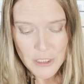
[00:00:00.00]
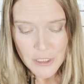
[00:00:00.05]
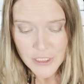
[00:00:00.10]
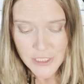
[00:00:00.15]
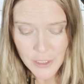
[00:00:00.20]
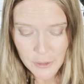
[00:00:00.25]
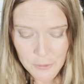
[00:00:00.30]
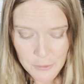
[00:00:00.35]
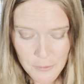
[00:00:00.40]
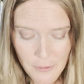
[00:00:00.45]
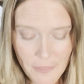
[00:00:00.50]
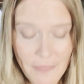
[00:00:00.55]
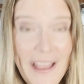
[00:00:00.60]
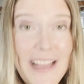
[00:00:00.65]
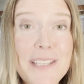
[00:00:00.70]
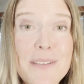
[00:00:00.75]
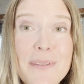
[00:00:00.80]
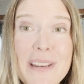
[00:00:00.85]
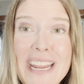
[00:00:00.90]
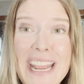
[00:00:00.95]
So
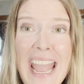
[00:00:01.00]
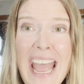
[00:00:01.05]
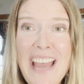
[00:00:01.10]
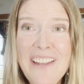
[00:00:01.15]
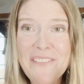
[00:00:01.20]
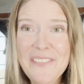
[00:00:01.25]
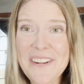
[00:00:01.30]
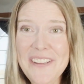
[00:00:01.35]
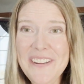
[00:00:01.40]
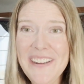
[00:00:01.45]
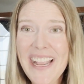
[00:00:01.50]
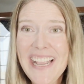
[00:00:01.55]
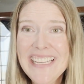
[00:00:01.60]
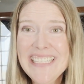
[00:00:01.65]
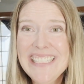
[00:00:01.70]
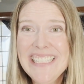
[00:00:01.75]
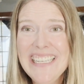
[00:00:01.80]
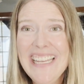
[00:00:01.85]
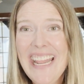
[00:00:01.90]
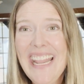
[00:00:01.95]
that's what I have for you guys
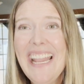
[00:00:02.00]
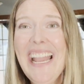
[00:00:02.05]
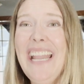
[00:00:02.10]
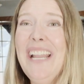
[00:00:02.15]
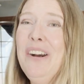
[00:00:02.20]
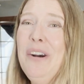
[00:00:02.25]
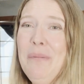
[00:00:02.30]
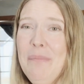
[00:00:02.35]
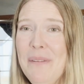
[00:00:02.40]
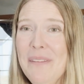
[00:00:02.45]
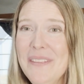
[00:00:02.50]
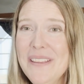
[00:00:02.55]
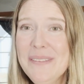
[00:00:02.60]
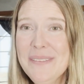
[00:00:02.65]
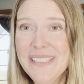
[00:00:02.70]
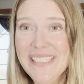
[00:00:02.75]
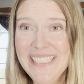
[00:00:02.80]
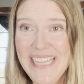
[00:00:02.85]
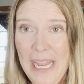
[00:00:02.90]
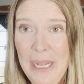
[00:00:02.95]
today. I hope that this
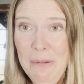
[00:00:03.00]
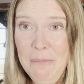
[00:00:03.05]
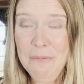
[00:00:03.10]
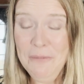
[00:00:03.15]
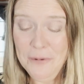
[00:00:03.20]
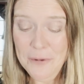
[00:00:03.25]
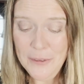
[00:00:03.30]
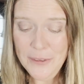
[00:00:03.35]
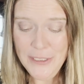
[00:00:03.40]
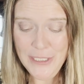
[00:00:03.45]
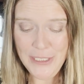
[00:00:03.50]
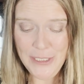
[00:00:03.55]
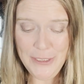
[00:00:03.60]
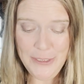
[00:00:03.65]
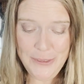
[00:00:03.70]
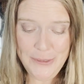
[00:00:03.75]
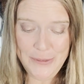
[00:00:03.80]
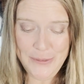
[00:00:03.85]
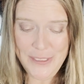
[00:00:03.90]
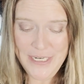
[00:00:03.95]
was helpful
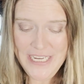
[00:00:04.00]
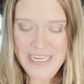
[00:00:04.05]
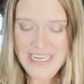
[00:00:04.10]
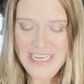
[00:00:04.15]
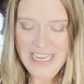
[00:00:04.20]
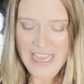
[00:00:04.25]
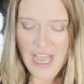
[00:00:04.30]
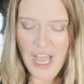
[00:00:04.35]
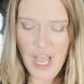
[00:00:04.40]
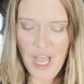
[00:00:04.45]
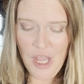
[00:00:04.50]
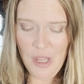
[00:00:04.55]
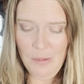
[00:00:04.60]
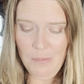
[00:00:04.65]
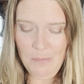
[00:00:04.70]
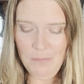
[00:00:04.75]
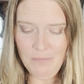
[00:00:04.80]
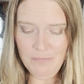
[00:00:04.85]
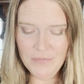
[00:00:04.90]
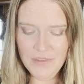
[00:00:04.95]
to
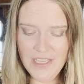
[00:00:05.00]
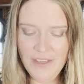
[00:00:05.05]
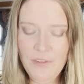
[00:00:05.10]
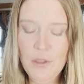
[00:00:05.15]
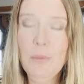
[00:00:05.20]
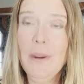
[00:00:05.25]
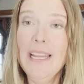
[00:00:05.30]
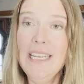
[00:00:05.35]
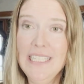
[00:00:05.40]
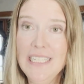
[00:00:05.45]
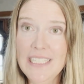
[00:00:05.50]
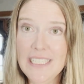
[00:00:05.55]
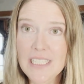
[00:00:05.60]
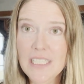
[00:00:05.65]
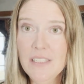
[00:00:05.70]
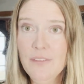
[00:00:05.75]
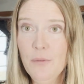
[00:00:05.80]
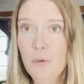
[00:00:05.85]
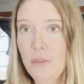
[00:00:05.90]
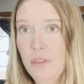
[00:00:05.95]
give you
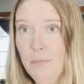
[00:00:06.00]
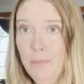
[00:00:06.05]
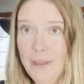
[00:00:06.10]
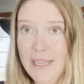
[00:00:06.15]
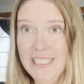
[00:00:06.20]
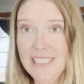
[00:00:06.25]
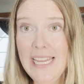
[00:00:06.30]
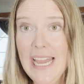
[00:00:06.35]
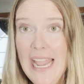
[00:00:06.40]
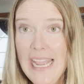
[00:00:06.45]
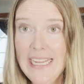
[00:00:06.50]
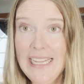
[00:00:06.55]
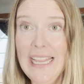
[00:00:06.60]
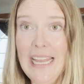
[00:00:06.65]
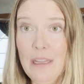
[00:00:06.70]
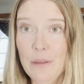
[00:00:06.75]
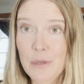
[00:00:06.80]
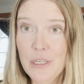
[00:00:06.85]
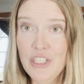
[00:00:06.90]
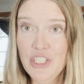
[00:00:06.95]
ideas for the best
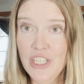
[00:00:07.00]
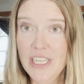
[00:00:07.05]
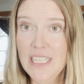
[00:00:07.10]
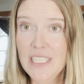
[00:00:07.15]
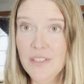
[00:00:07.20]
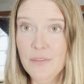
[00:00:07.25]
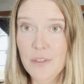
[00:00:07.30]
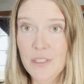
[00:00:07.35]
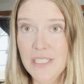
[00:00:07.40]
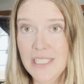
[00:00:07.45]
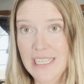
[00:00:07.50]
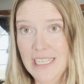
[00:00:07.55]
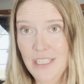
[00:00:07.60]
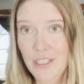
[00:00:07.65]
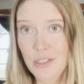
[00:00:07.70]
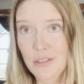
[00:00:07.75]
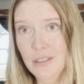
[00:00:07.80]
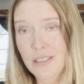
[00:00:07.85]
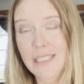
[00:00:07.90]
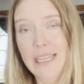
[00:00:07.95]
high-calorie shakes for
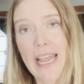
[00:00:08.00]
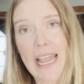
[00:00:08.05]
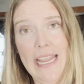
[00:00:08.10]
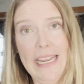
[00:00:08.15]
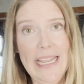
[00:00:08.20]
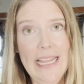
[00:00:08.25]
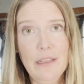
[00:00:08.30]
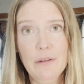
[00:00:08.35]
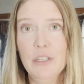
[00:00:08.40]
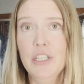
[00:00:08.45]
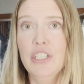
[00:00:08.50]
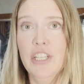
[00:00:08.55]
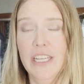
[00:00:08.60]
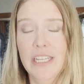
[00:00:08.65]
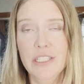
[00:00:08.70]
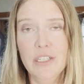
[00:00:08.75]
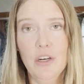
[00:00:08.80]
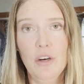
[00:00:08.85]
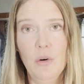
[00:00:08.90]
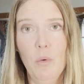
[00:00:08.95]
seniors. High-calorie
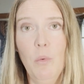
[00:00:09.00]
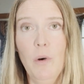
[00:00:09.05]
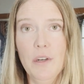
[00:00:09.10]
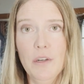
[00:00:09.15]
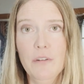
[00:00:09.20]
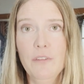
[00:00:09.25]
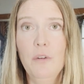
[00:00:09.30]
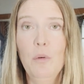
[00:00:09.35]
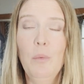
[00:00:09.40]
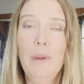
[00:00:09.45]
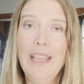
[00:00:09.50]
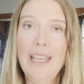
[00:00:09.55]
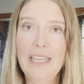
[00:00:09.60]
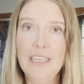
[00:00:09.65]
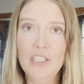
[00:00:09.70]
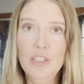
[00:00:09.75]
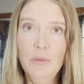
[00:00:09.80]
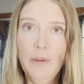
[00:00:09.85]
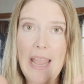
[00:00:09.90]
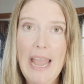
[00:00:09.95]
shakes are a wonderful way
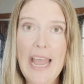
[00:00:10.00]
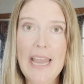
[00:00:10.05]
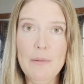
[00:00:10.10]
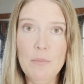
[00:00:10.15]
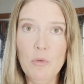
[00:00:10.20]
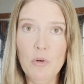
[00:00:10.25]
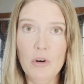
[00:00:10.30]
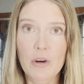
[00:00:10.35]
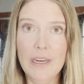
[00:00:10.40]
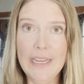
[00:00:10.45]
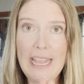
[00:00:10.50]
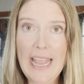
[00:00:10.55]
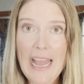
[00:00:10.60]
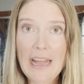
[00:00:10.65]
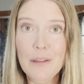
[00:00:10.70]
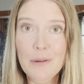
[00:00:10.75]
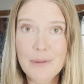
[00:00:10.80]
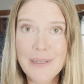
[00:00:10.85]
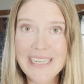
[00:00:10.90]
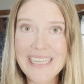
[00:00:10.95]
to add more
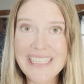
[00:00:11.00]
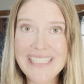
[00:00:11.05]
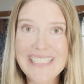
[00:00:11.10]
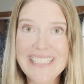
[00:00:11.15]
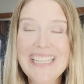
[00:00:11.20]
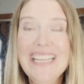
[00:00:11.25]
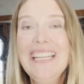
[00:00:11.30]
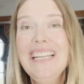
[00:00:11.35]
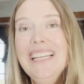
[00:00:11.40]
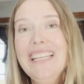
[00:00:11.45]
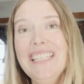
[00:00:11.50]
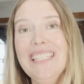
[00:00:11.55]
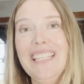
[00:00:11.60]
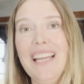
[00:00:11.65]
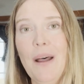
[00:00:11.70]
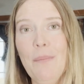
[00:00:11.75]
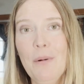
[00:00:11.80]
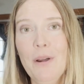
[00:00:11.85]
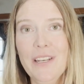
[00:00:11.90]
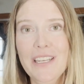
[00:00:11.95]
calories,
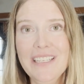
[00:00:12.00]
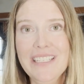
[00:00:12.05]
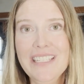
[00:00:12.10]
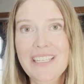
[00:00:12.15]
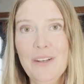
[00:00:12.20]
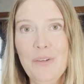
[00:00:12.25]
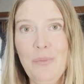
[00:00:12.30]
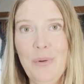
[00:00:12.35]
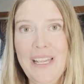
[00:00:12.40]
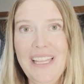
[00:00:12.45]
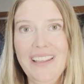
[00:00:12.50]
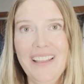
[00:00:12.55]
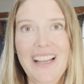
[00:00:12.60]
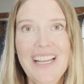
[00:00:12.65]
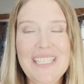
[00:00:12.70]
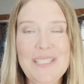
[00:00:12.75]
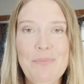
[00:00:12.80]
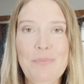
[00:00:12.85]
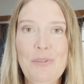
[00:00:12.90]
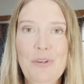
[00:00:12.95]
stop unintended weight
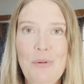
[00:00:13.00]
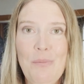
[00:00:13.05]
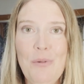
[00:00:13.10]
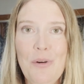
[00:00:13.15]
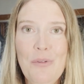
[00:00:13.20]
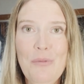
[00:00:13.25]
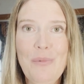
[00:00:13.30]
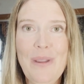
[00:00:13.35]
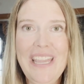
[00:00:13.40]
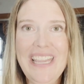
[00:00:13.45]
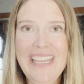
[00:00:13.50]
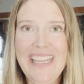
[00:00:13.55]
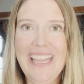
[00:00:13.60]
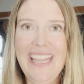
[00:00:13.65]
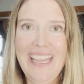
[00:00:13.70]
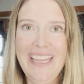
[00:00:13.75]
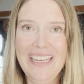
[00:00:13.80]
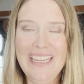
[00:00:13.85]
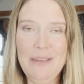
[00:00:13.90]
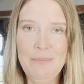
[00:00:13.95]
loss, promote weight
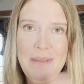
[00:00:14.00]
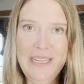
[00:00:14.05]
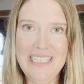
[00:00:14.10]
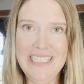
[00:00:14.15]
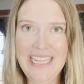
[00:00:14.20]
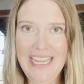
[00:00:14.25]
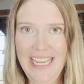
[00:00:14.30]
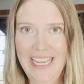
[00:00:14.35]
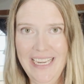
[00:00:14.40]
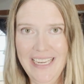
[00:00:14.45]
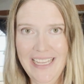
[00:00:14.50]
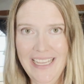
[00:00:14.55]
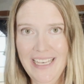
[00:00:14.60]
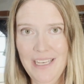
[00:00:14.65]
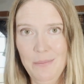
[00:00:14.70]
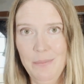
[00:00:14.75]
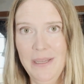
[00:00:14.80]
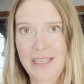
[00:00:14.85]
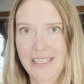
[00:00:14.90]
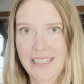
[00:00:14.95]
gain, and maintain
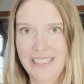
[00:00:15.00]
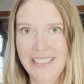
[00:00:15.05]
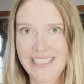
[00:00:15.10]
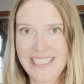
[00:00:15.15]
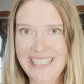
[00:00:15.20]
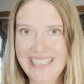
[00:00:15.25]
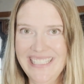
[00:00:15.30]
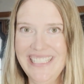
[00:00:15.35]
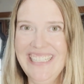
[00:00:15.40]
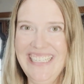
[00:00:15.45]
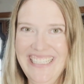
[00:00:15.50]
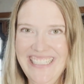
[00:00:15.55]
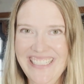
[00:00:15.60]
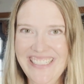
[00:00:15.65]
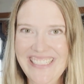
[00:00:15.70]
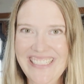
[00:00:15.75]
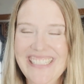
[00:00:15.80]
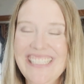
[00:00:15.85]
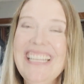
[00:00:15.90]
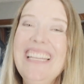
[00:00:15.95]
independence in
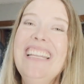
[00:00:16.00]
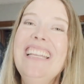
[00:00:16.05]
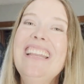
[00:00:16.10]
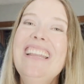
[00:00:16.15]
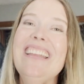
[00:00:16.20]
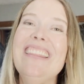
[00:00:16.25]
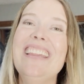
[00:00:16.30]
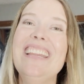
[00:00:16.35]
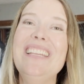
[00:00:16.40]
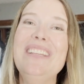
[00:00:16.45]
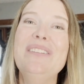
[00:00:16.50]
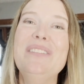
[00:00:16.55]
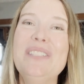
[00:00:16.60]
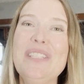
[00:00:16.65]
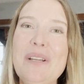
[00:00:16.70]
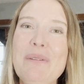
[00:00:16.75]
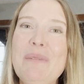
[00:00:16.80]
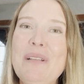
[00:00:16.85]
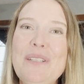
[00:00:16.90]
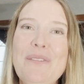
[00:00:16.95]
seniors. Thank you
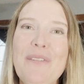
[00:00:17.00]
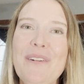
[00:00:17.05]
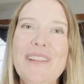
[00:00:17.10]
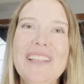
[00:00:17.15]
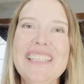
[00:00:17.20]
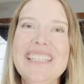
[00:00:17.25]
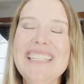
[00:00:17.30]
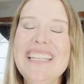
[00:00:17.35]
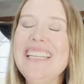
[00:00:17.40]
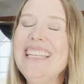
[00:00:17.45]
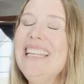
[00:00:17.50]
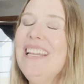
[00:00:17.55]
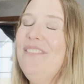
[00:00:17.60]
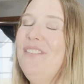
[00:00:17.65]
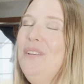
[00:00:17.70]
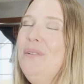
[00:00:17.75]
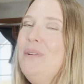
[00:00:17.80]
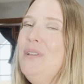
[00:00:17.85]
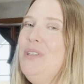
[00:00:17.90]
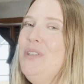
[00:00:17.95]
so much for listening. If
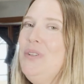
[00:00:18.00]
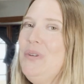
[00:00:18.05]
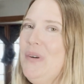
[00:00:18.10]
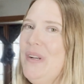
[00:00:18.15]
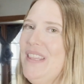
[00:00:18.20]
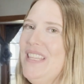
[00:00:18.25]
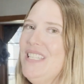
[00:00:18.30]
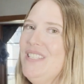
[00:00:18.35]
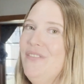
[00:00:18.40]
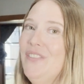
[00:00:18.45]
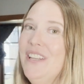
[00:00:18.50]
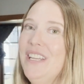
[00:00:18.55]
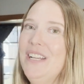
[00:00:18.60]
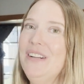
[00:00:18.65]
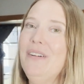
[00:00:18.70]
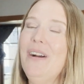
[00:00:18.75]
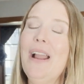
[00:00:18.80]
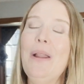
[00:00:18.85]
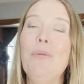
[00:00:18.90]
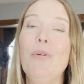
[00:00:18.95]
you enjoyed this
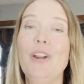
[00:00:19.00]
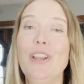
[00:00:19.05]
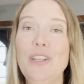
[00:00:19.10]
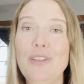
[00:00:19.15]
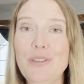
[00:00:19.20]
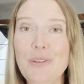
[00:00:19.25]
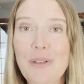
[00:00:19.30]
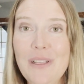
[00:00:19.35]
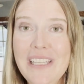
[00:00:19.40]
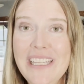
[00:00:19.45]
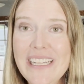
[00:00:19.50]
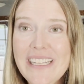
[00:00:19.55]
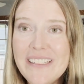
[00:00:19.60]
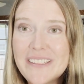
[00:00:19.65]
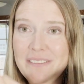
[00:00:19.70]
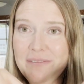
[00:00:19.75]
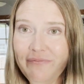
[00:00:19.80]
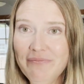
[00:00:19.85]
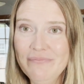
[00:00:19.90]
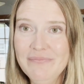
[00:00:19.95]
video, I want you to click
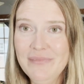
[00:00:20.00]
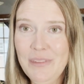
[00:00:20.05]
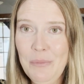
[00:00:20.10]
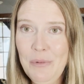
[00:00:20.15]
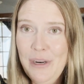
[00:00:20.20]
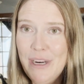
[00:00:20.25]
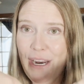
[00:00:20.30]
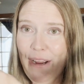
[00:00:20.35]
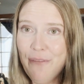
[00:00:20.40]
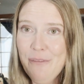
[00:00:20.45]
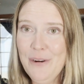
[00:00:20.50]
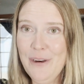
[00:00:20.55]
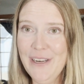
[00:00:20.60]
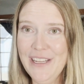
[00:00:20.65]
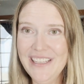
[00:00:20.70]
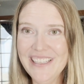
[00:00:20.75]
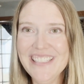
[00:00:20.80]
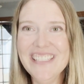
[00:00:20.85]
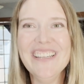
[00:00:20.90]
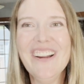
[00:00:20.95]
wherever it
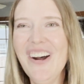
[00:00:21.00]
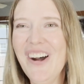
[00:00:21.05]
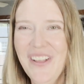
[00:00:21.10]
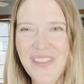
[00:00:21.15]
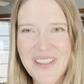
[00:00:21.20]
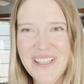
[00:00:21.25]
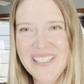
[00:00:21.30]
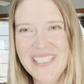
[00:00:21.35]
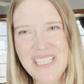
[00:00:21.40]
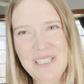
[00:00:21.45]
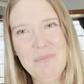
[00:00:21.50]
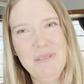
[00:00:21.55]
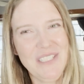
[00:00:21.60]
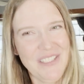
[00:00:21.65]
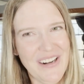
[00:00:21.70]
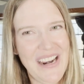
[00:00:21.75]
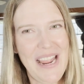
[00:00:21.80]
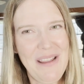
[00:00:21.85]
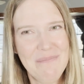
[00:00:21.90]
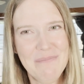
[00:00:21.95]
is on the
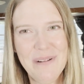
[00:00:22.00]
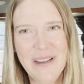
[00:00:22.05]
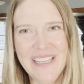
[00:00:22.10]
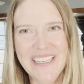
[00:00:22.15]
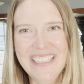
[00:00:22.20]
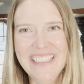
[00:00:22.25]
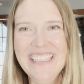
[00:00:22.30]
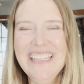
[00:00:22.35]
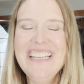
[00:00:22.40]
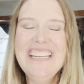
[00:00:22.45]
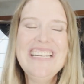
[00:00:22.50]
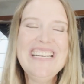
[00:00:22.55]
subscribe button.